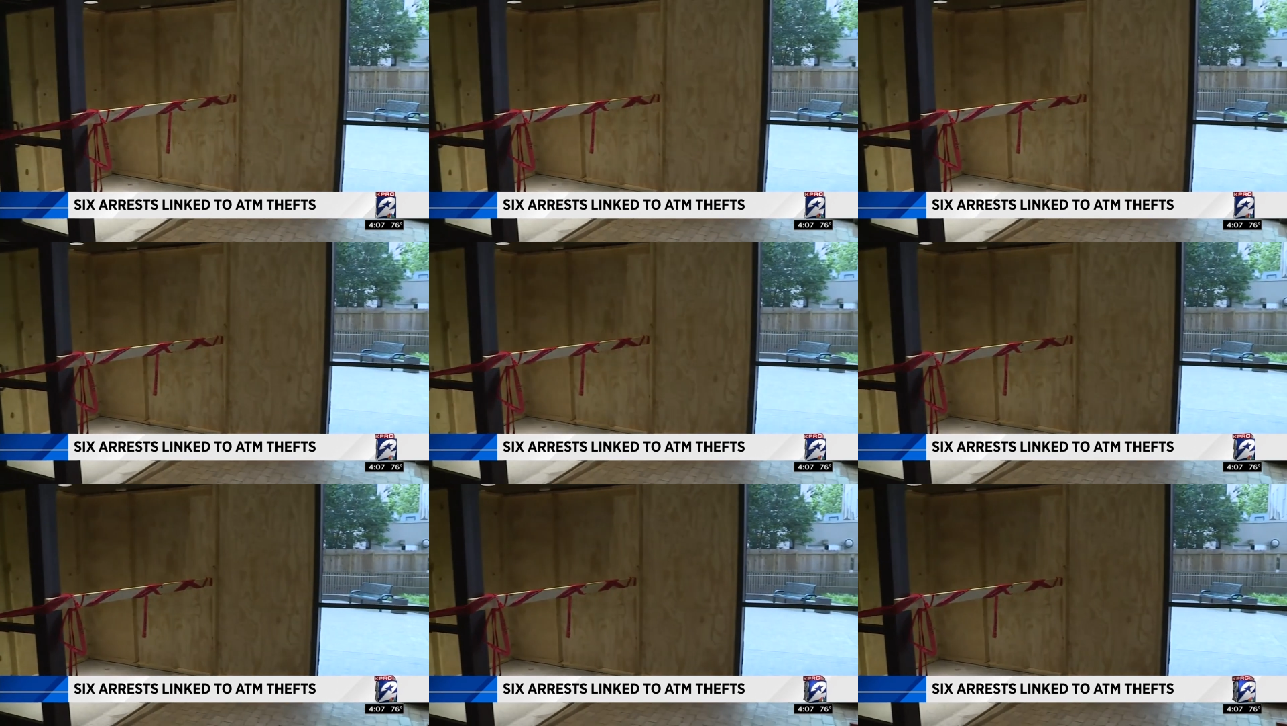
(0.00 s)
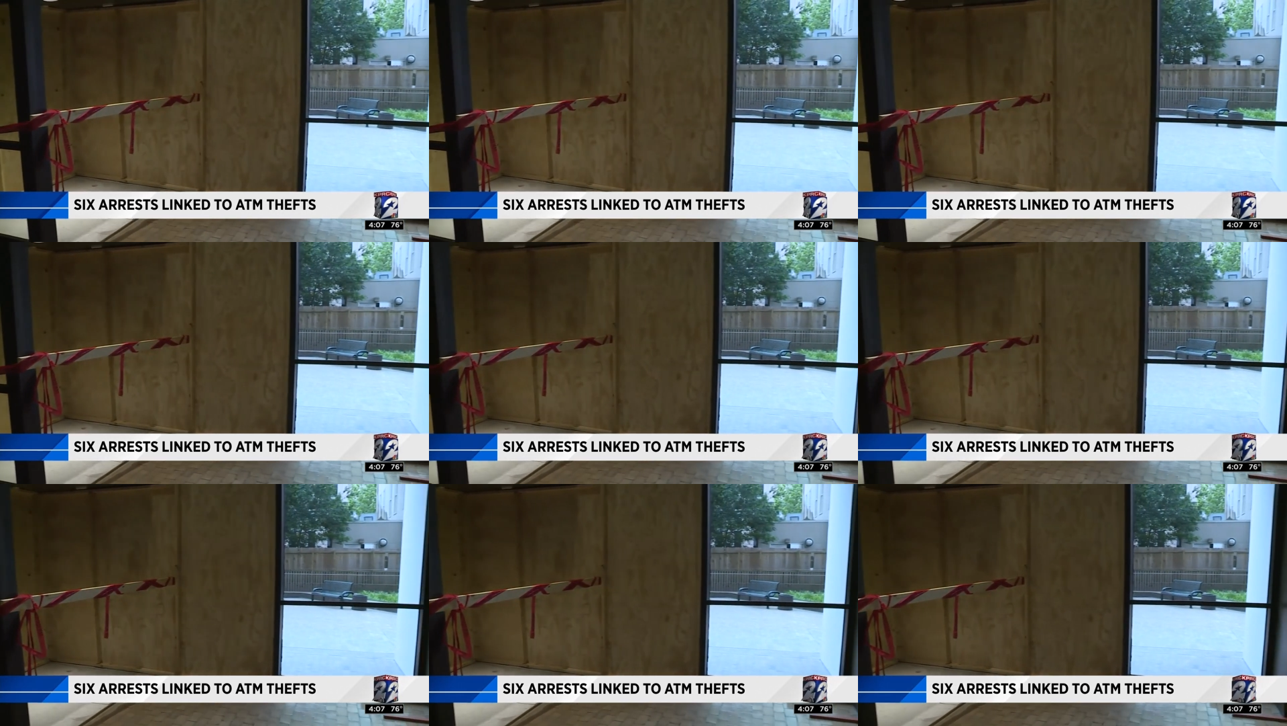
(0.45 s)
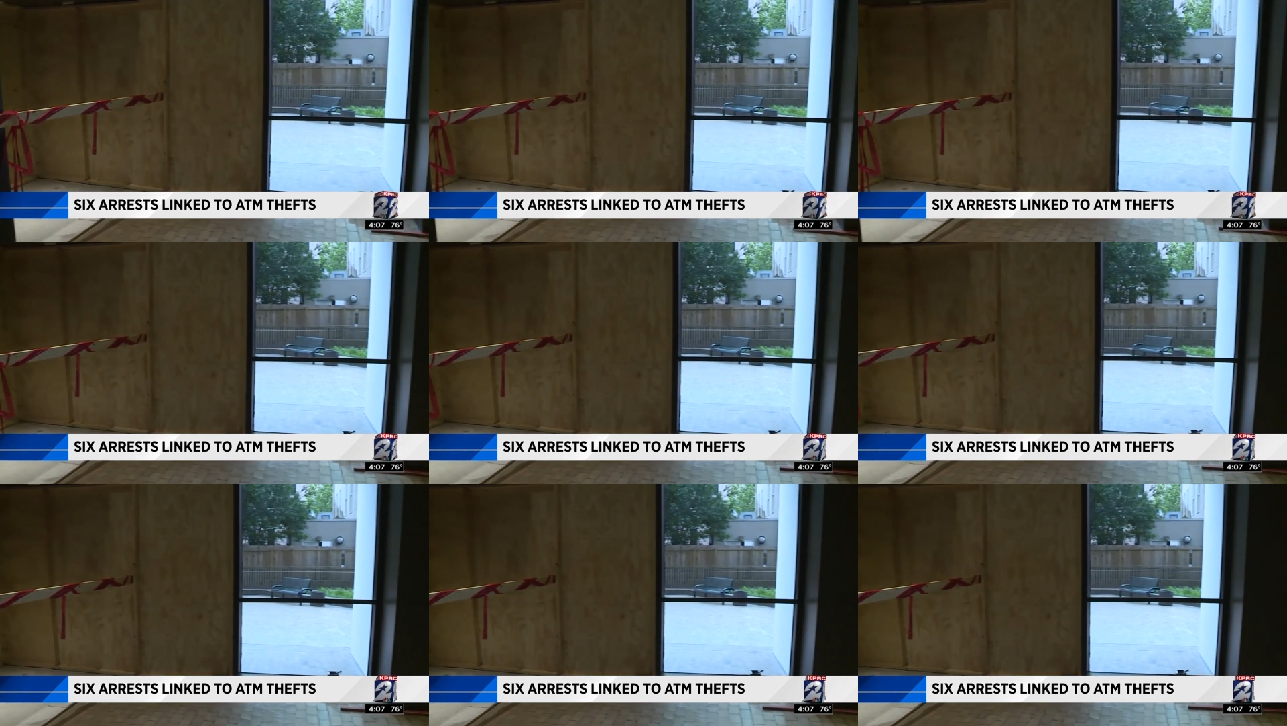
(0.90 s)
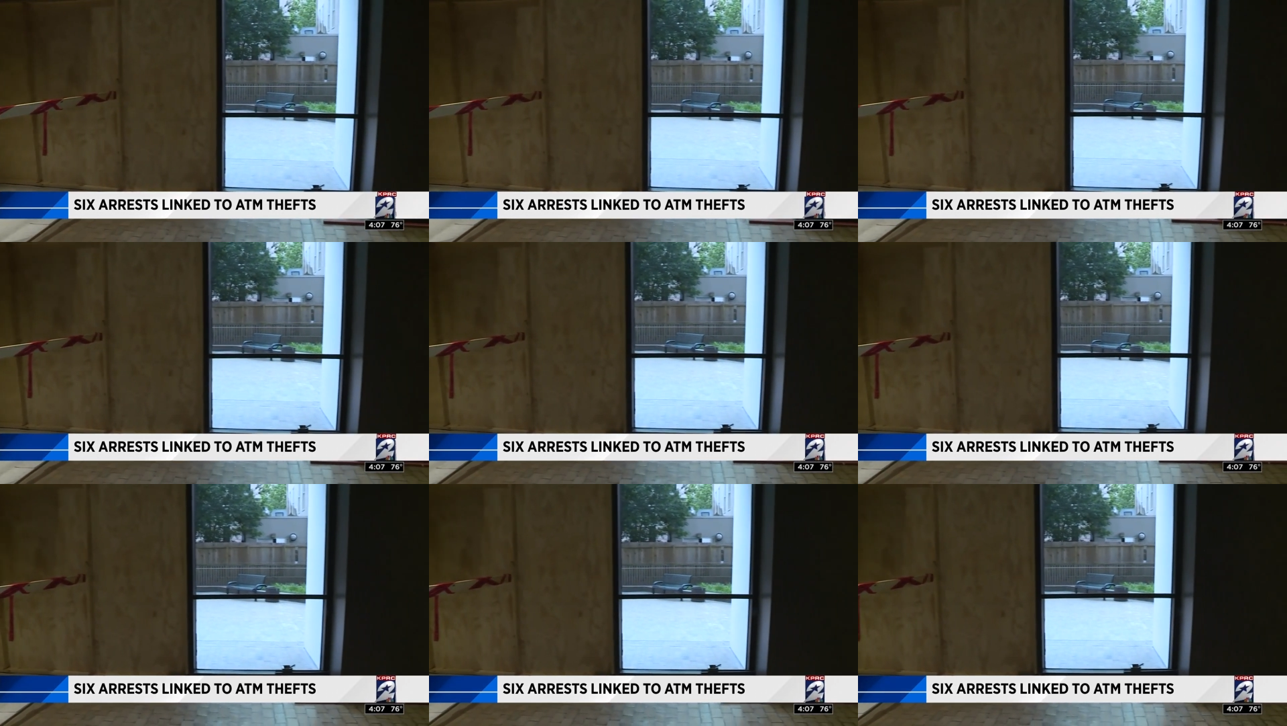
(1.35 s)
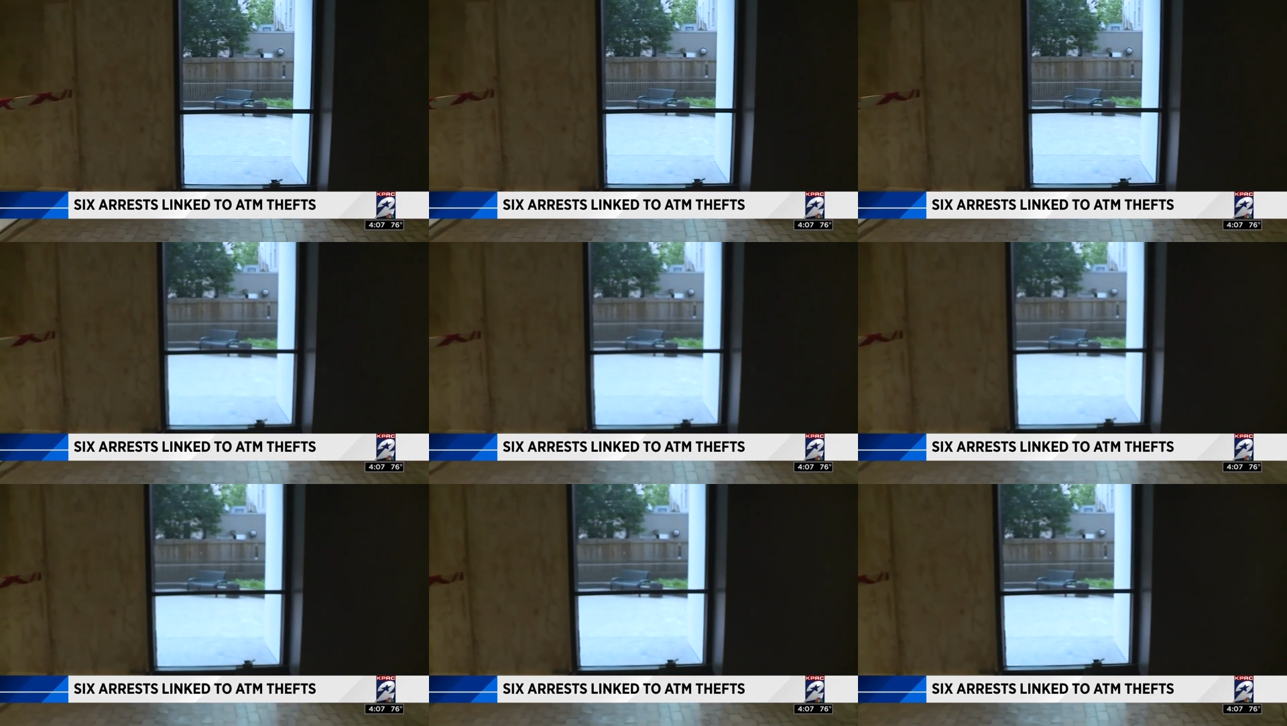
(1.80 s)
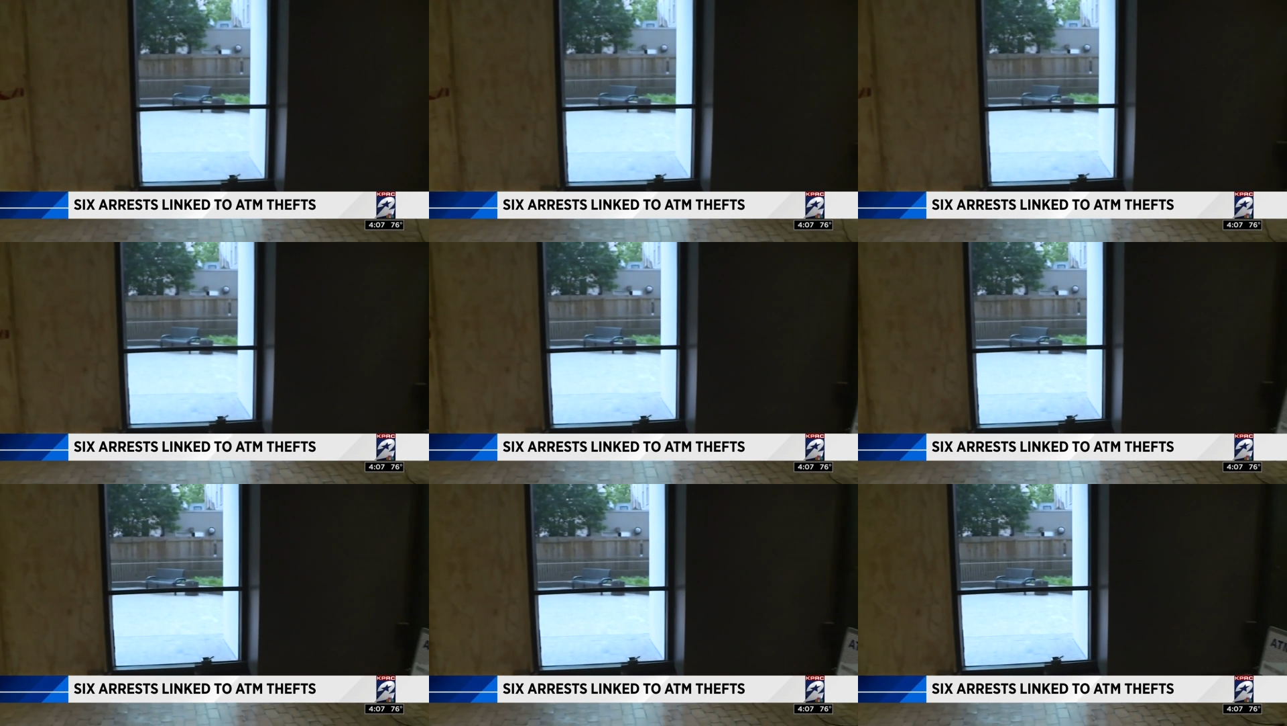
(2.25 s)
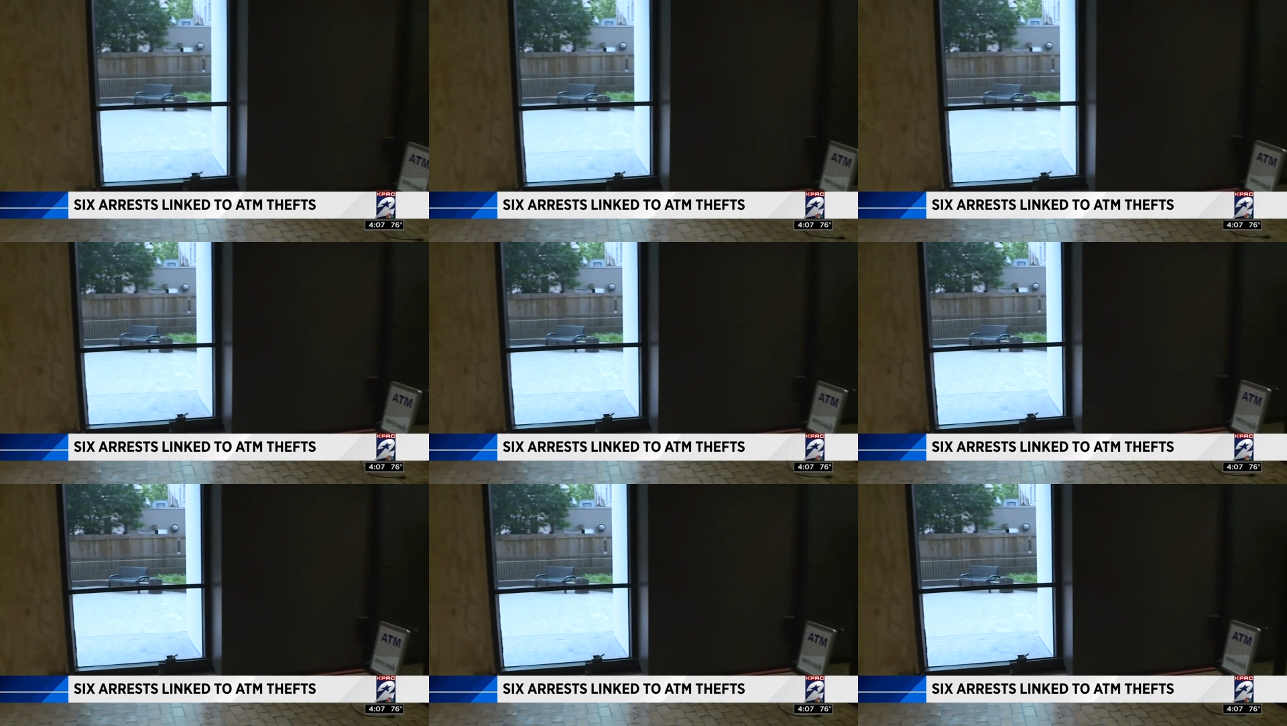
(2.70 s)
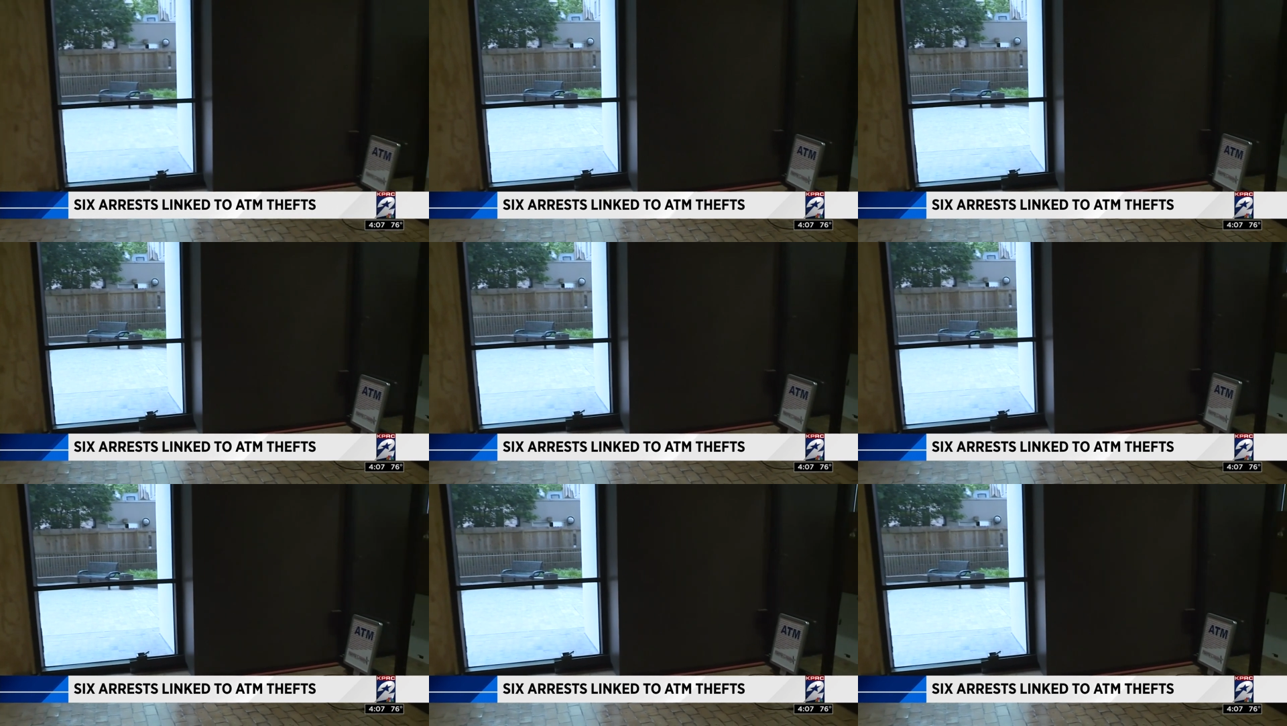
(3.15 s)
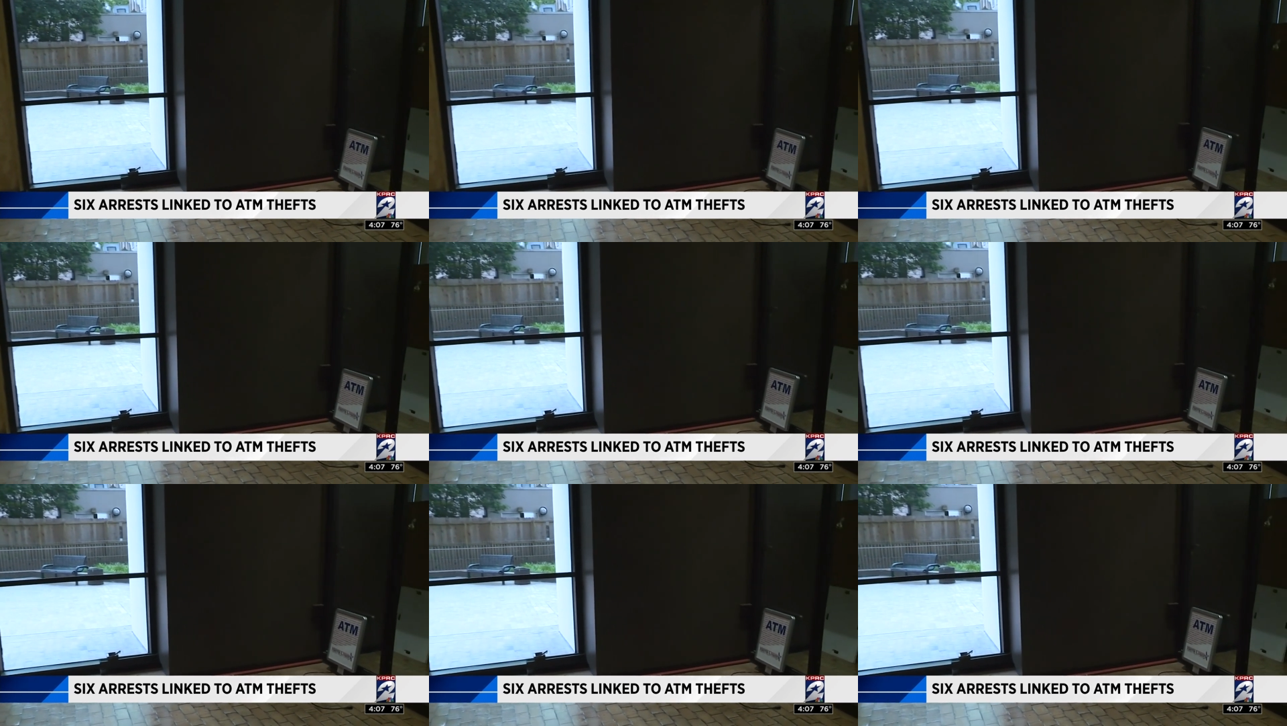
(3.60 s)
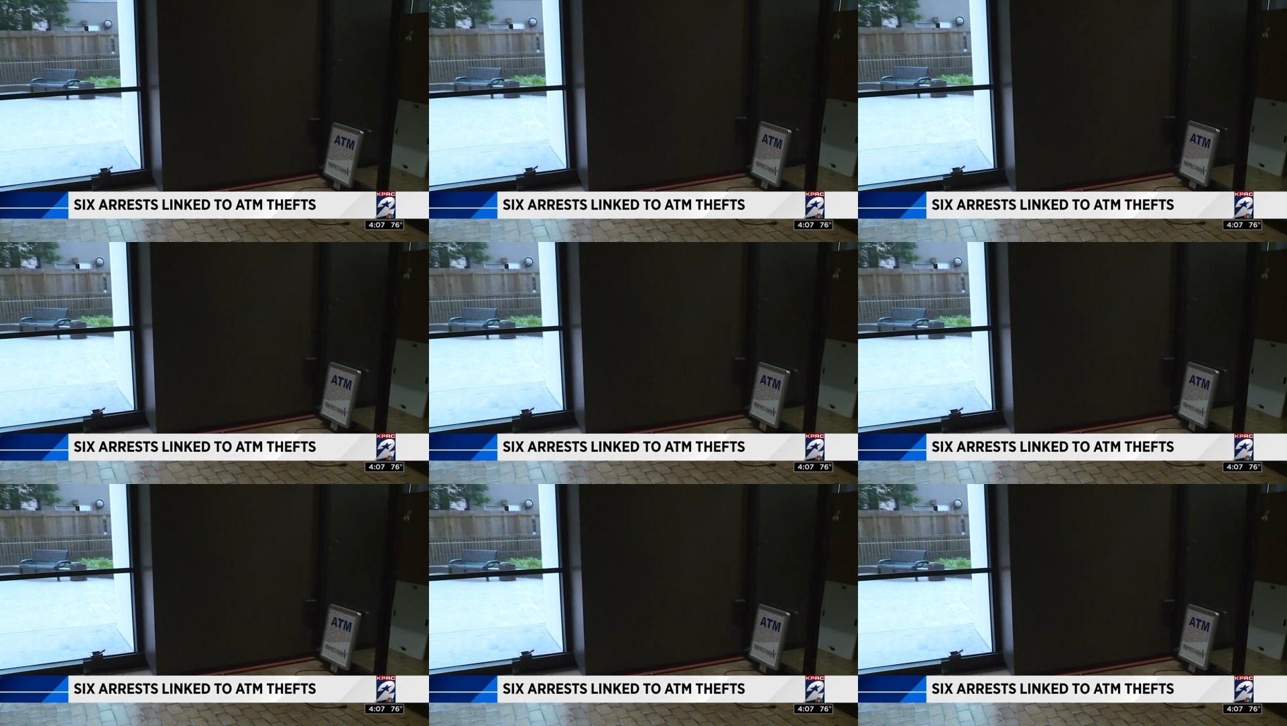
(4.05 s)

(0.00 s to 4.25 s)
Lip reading: [unreadable: no face in view]